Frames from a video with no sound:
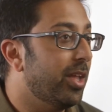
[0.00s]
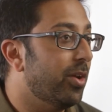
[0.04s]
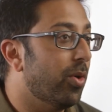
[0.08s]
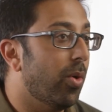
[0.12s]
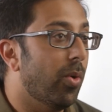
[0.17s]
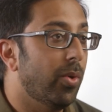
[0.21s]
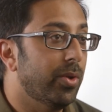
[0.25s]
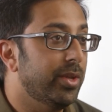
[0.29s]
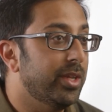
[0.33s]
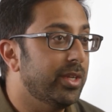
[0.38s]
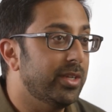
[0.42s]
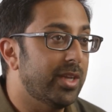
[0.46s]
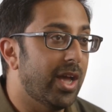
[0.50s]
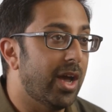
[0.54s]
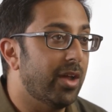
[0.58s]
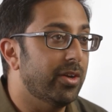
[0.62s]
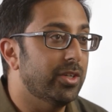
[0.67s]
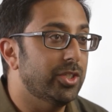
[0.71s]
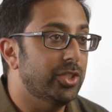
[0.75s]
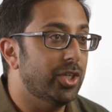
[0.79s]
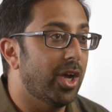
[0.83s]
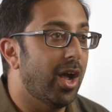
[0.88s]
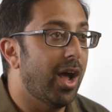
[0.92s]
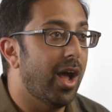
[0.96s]
and holding down
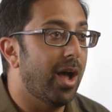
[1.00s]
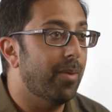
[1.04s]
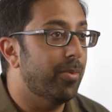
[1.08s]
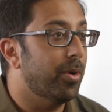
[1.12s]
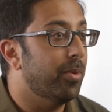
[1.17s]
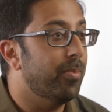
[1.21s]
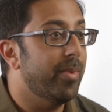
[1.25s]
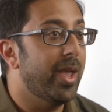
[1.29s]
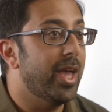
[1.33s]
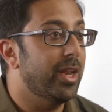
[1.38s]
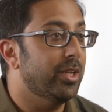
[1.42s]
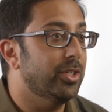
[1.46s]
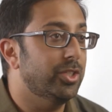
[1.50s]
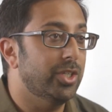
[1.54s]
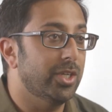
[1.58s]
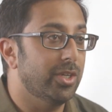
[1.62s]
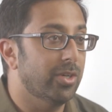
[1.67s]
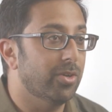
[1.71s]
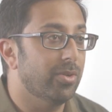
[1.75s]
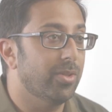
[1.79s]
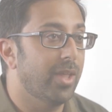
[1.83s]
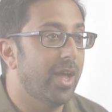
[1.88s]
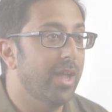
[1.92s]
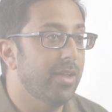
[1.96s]
a job or managing
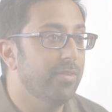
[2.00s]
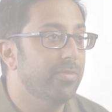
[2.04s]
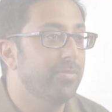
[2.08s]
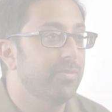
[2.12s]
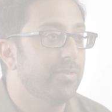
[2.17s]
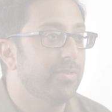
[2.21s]
your life.